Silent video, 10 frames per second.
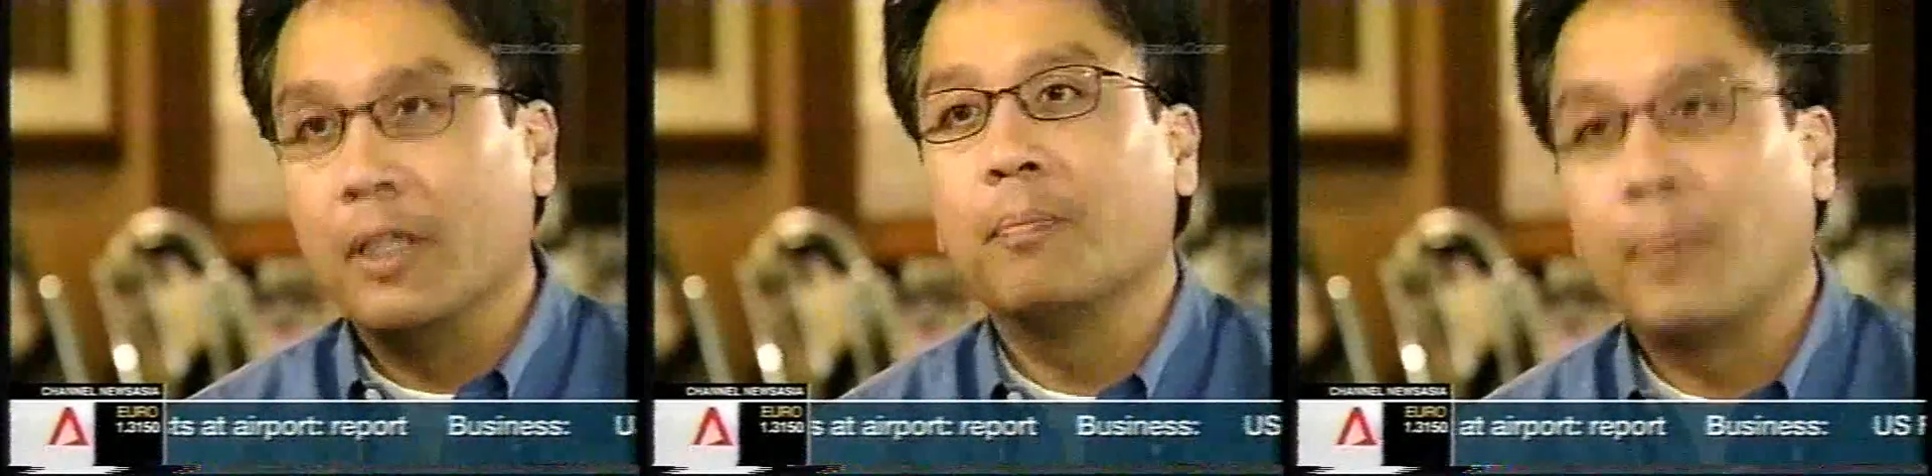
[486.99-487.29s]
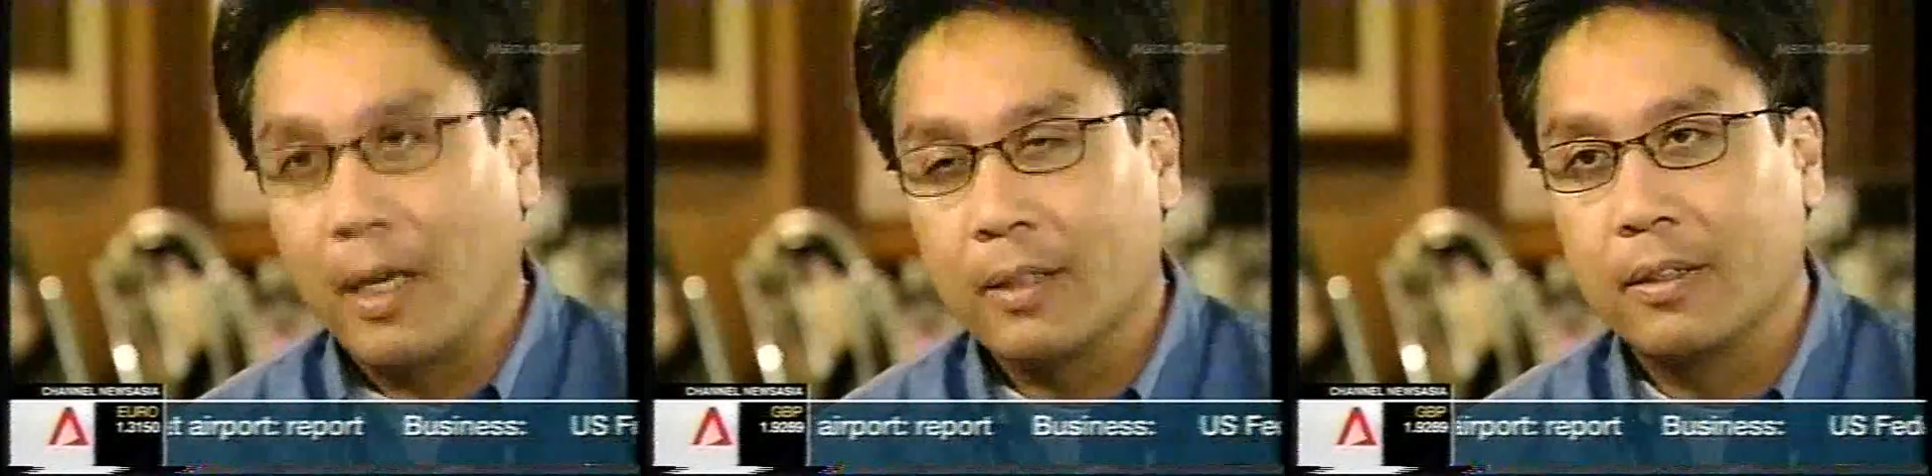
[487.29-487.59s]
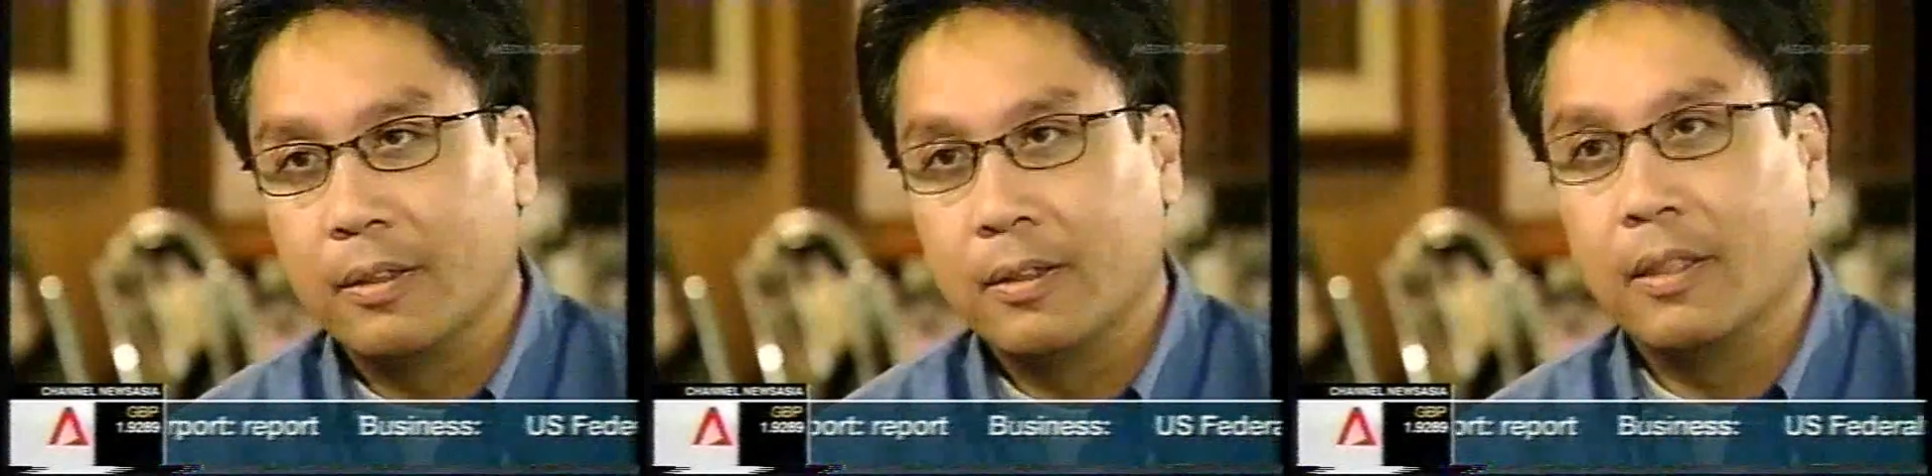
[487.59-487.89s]

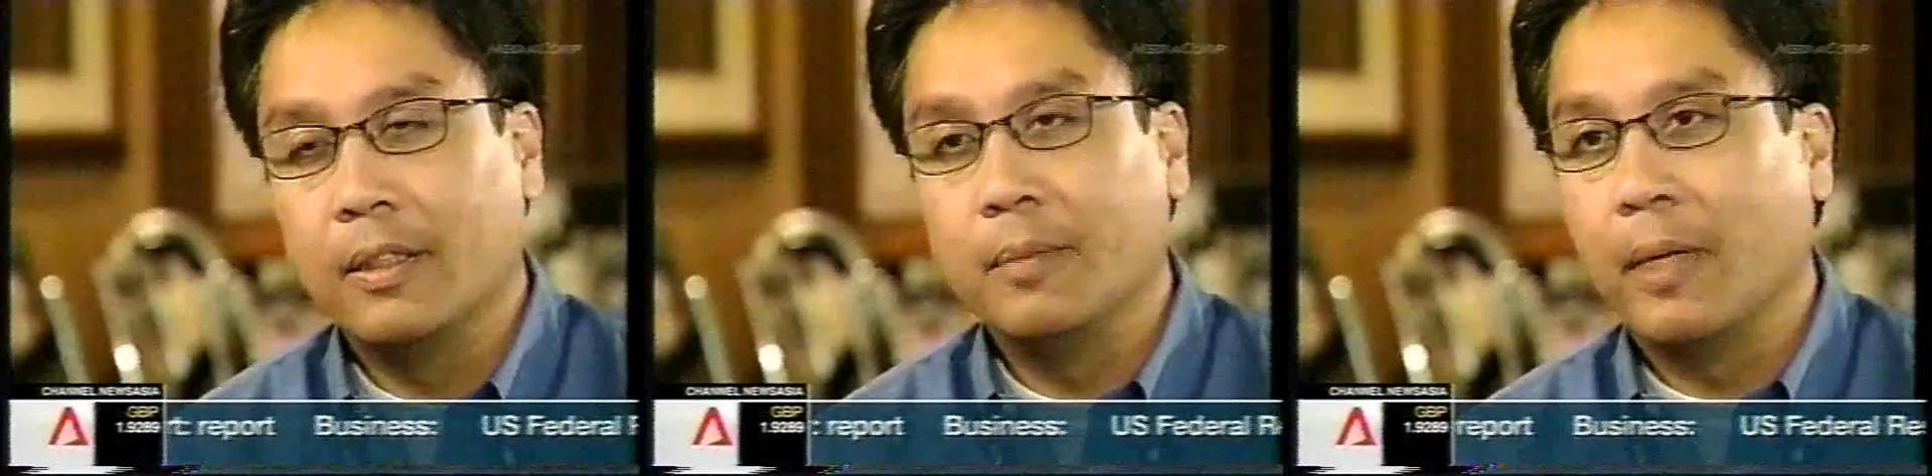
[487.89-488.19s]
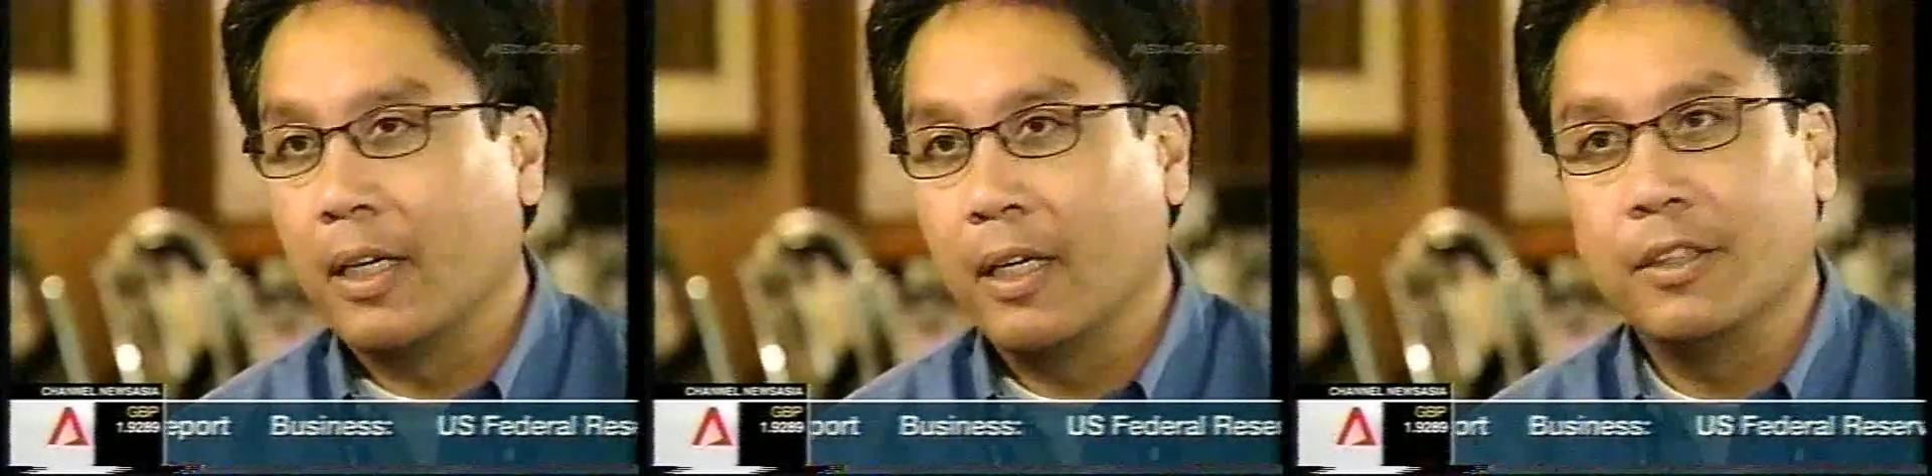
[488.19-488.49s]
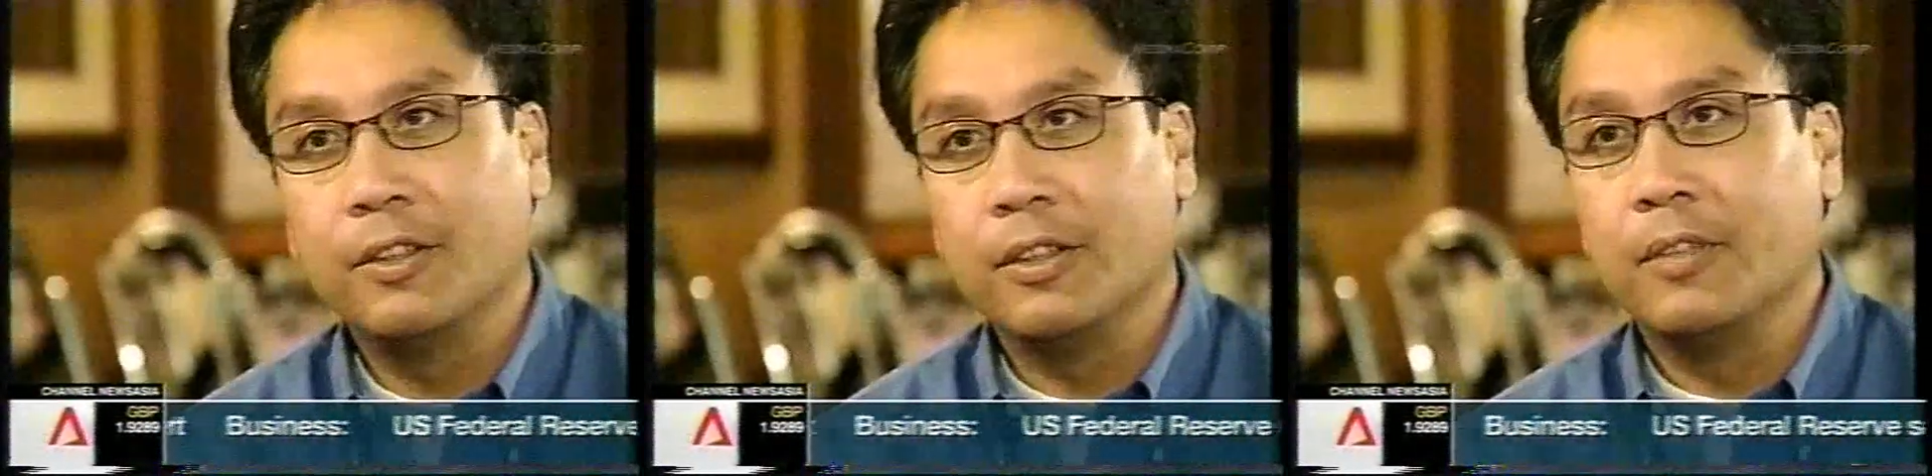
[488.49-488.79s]
meaningful impact
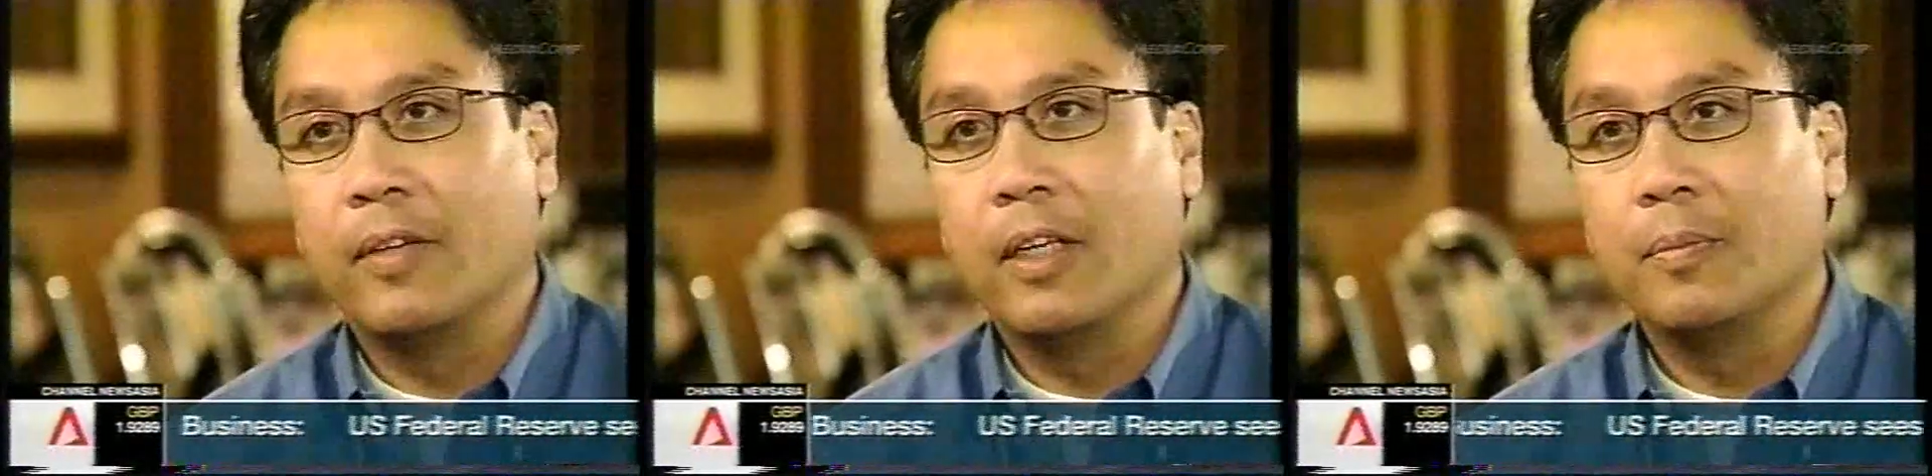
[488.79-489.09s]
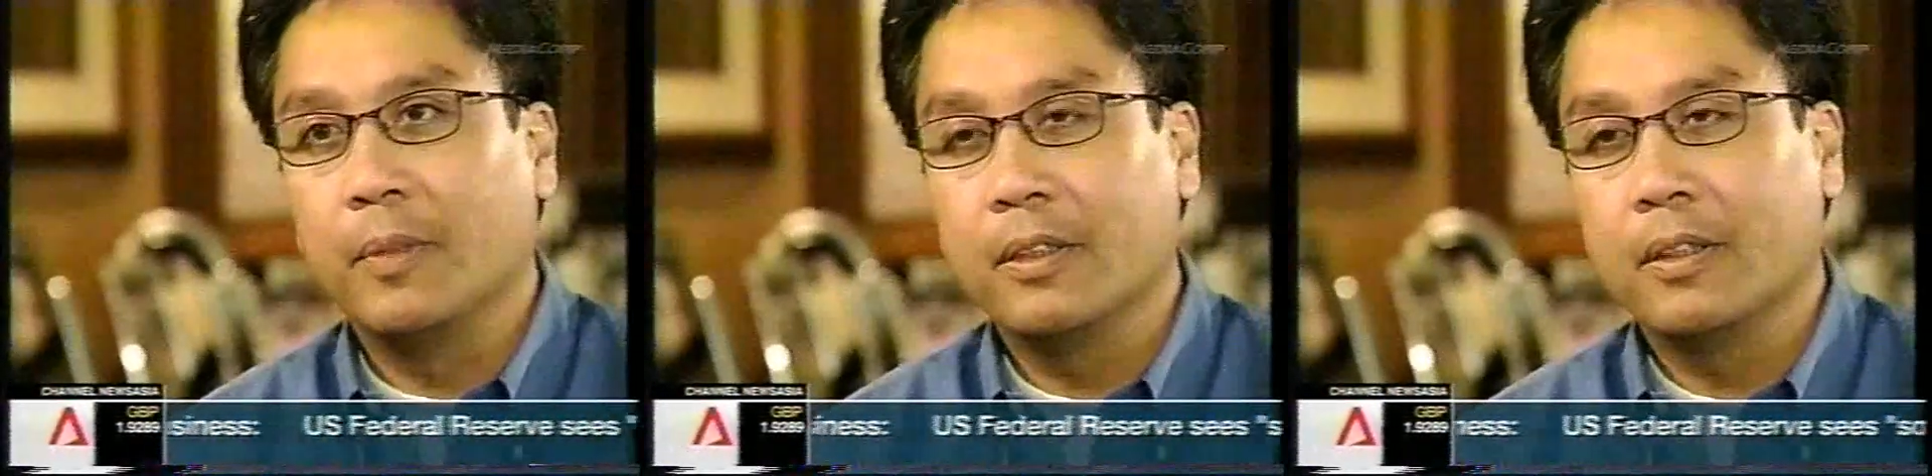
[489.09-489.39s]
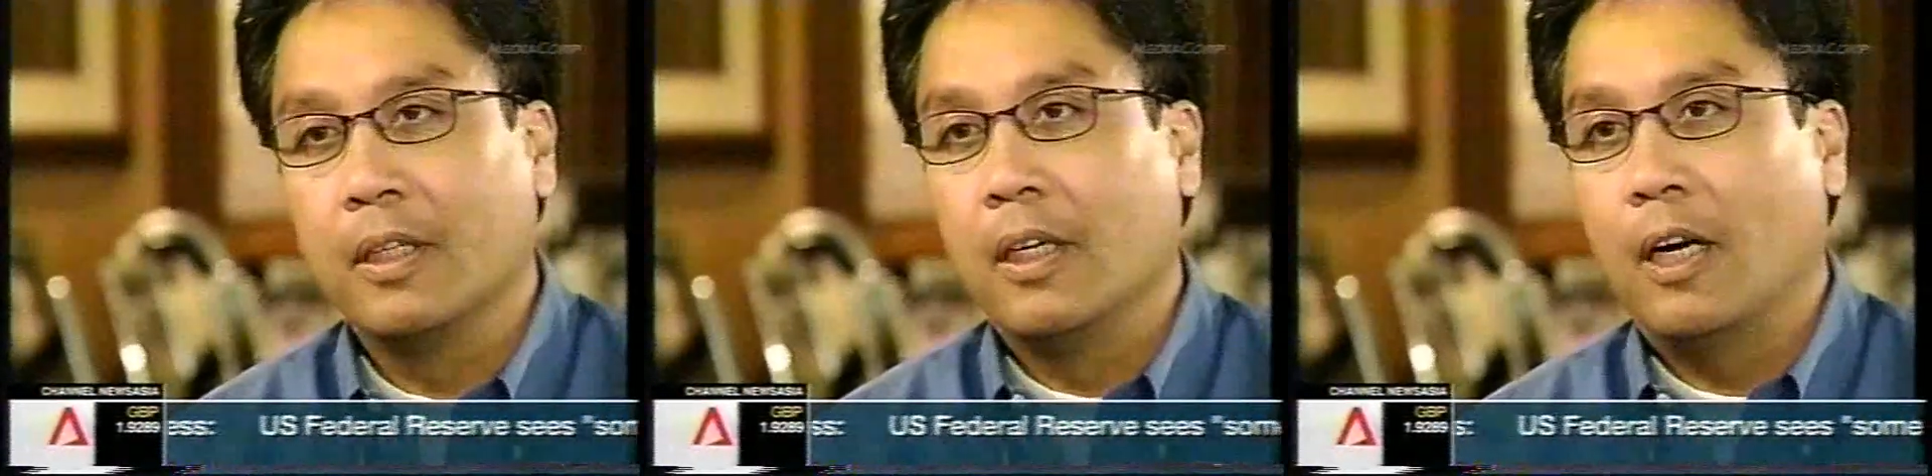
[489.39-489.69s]
in my country's
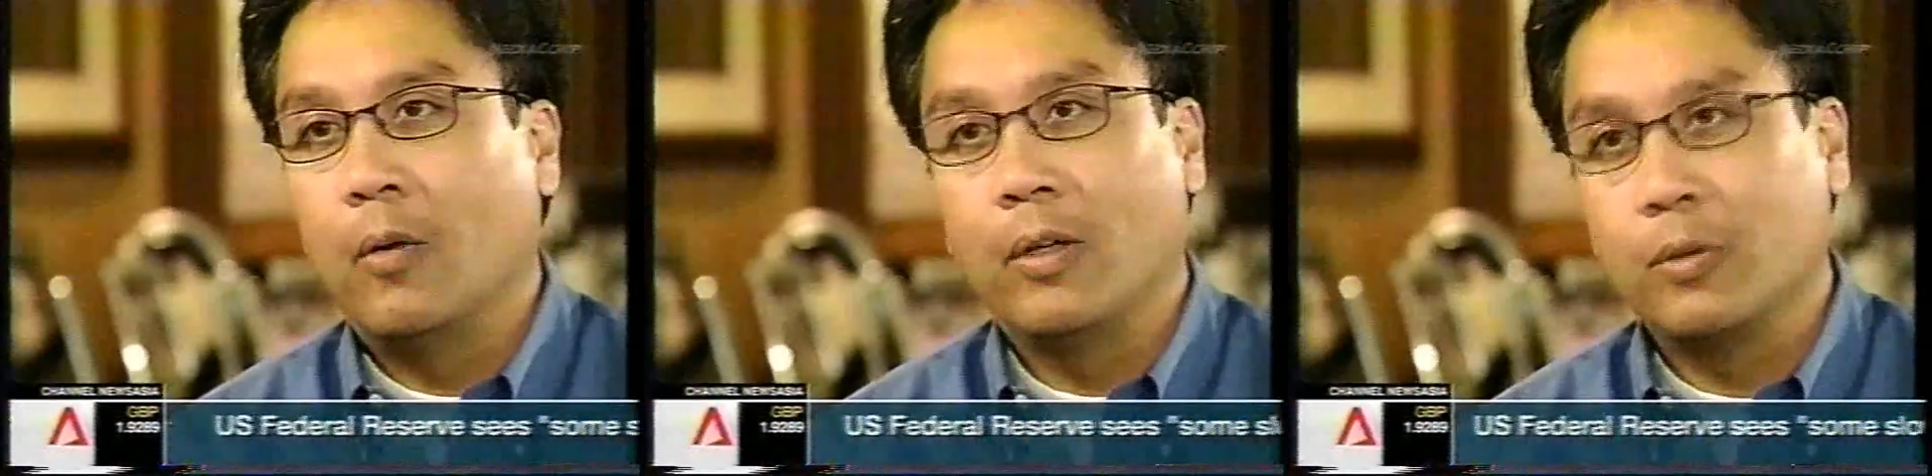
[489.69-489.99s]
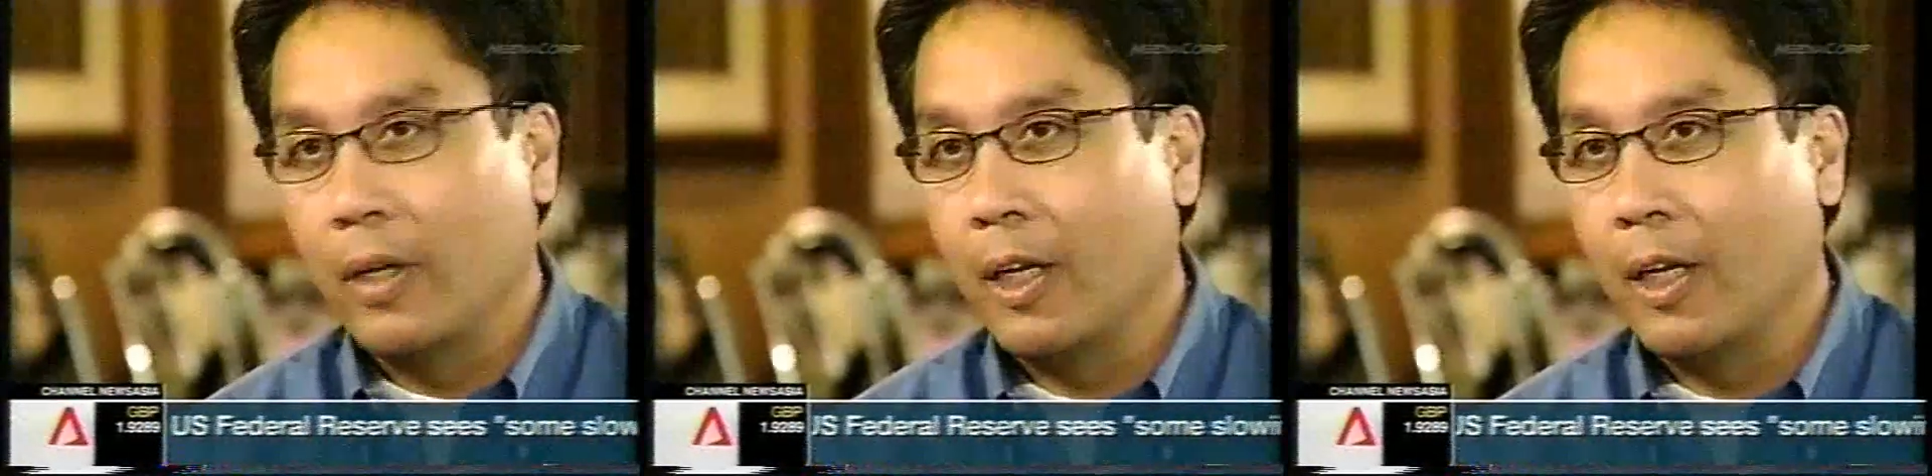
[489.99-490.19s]
development.